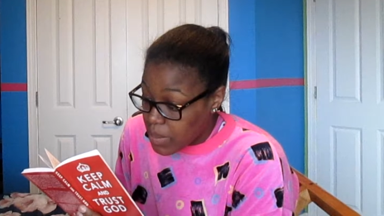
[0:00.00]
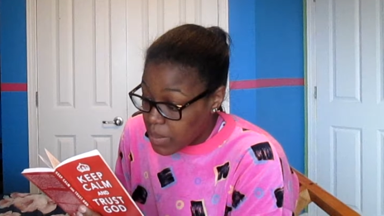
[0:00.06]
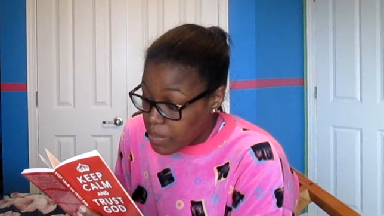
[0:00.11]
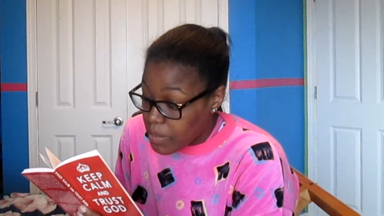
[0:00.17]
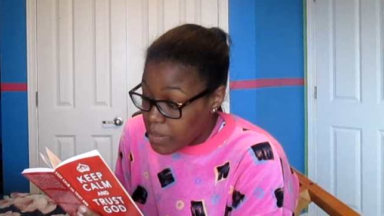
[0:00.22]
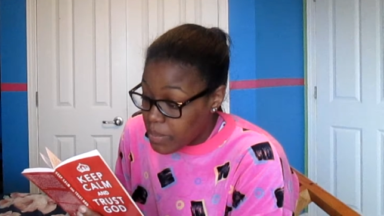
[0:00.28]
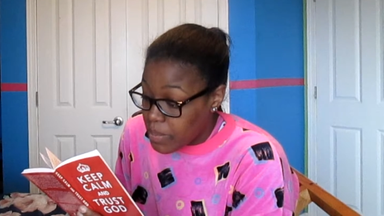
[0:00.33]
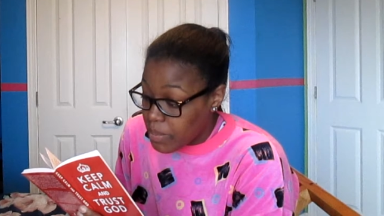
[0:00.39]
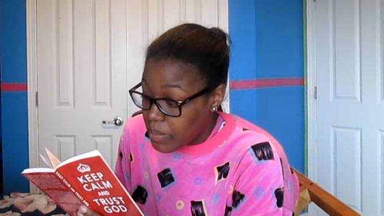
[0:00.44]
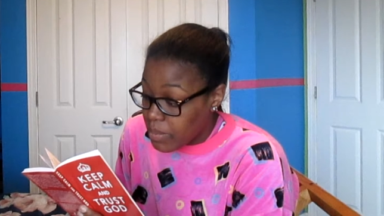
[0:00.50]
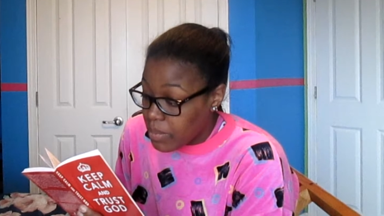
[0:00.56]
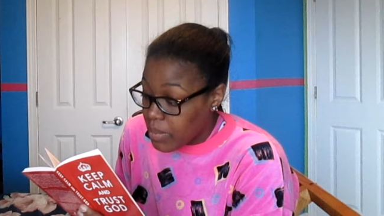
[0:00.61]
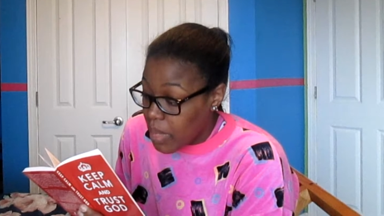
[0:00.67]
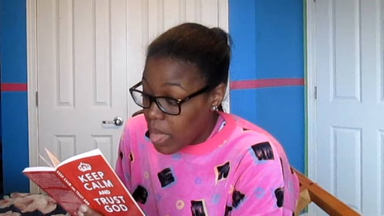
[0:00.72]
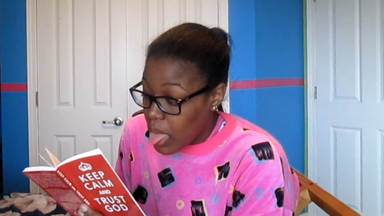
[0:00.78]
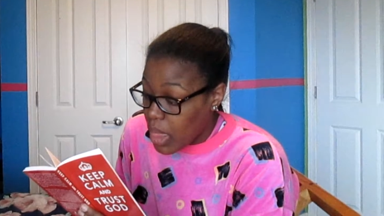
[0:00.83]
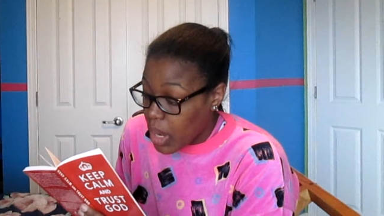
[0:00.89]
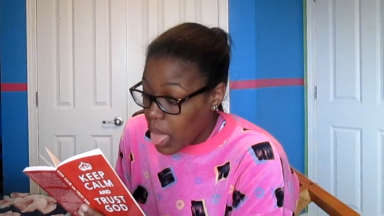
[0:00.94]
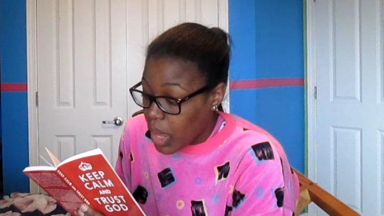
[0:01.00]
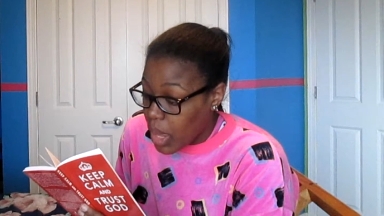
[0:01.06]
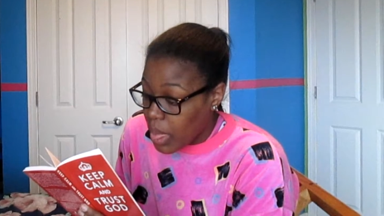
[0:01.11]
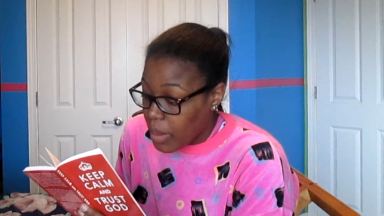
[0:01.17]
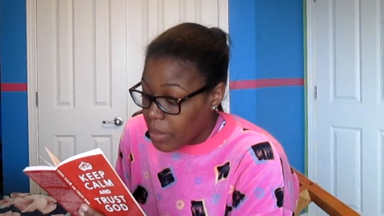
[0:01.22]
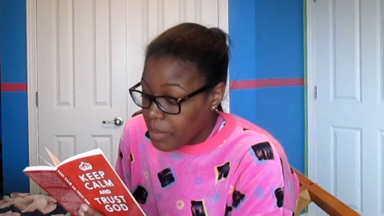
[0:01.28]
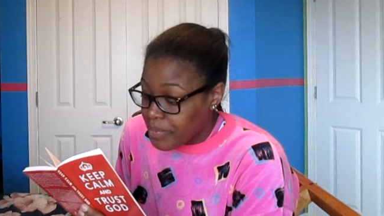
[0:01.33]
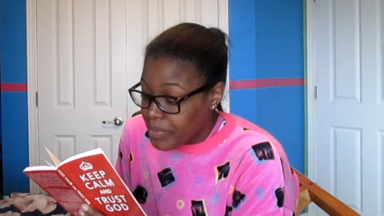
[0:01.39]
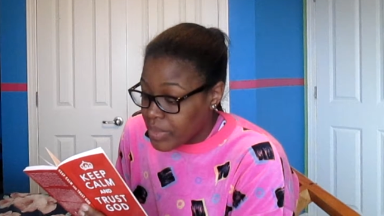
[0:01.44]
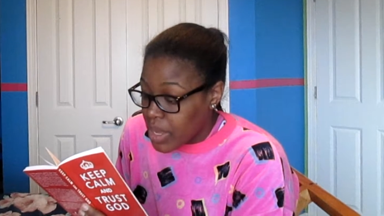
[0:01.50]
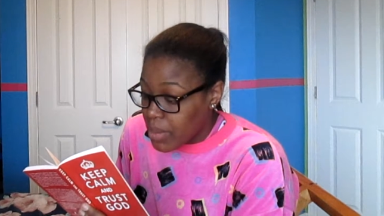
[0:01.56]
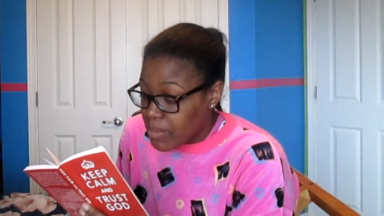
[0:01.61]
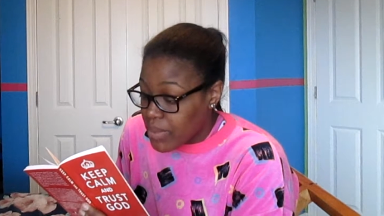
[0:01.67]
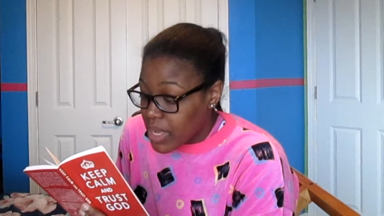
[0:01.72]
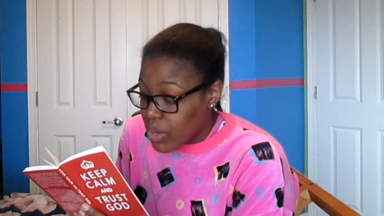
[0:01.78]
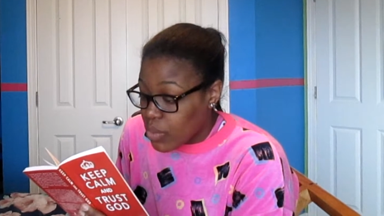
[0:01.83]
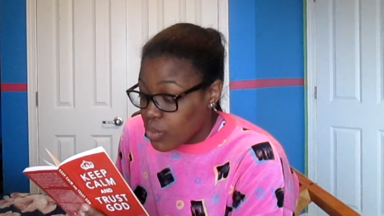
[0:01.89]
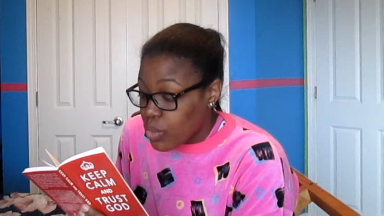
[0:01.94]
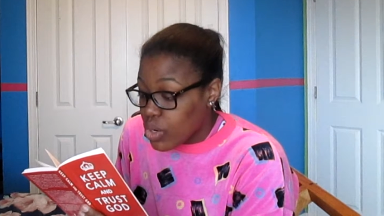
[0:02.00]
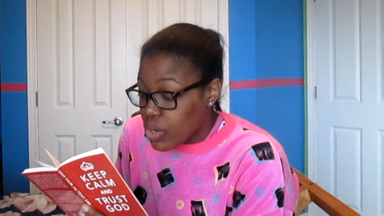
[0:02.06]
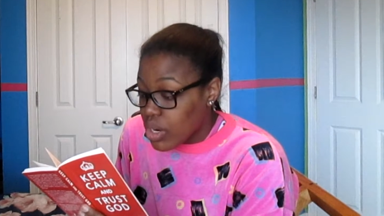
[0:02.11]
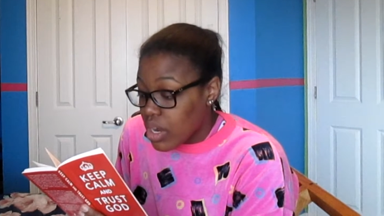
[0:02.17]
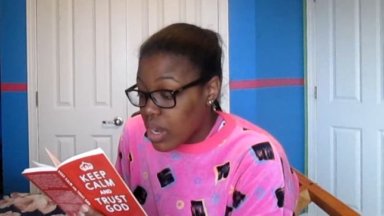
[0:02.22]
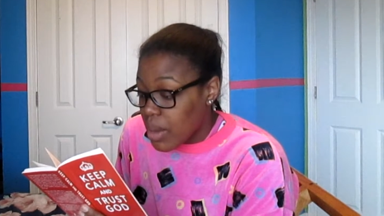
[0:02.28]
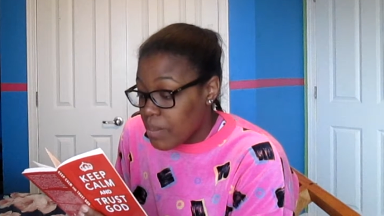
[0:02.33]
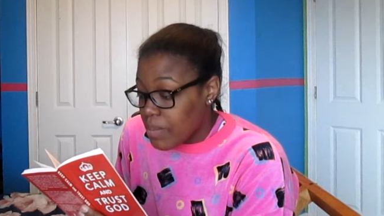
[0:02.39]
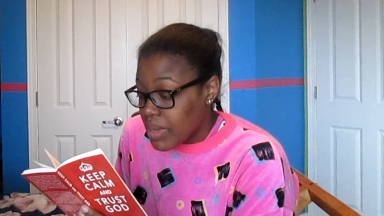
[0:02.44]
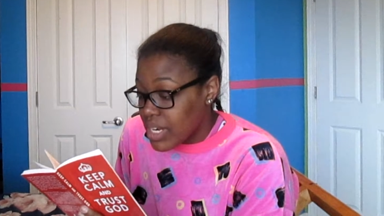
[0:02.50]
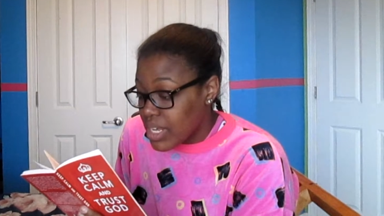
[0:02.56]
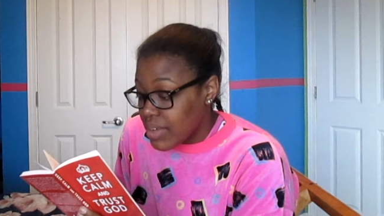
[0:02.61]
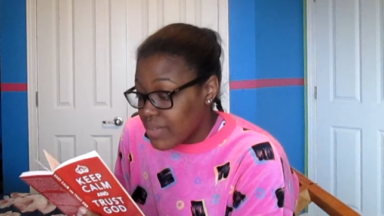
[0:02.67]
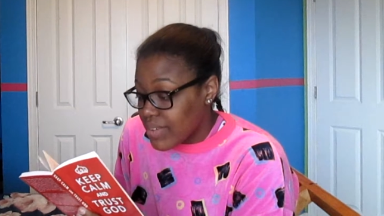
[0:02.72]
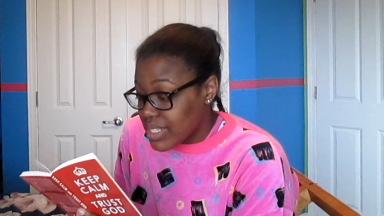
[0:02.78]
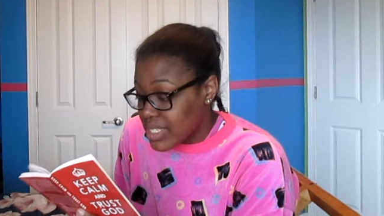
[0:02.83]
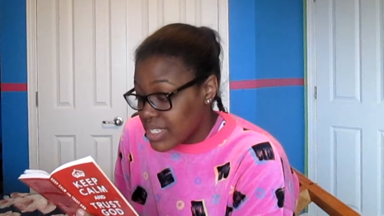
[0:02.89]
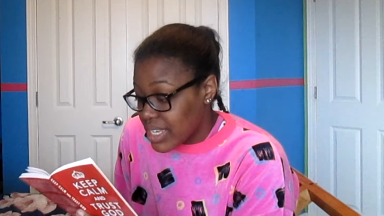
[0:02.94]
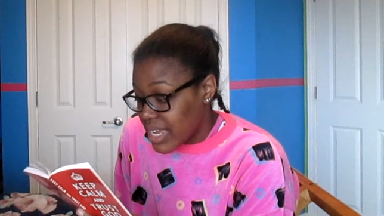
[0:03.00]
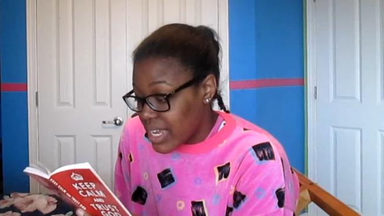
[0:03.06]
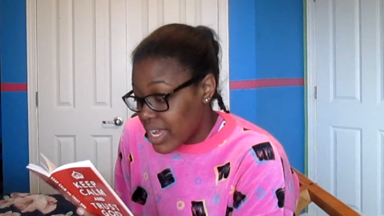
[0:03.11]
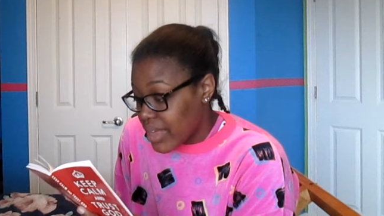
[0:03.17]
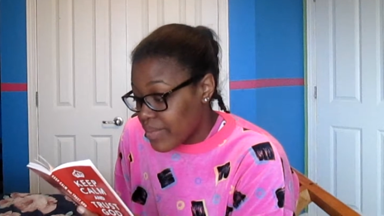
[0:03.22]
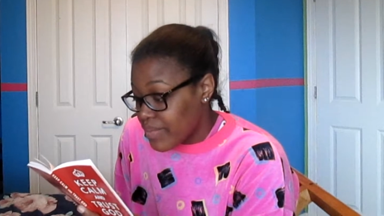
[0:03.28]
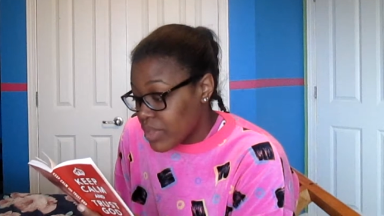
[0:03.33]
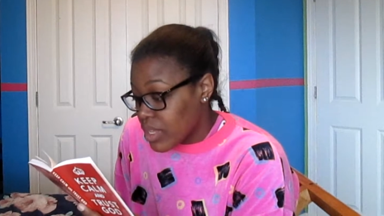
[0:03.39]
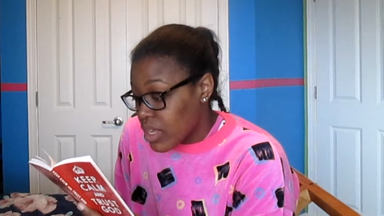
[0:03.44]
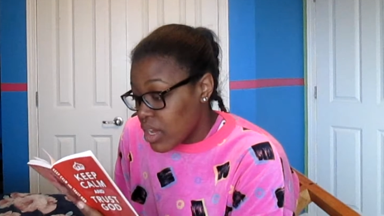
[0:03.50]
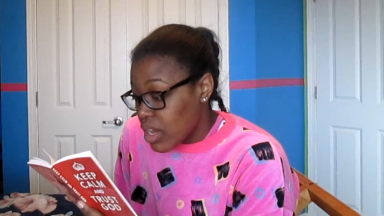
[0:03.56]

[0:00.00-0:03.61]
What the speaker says: war on many of us today.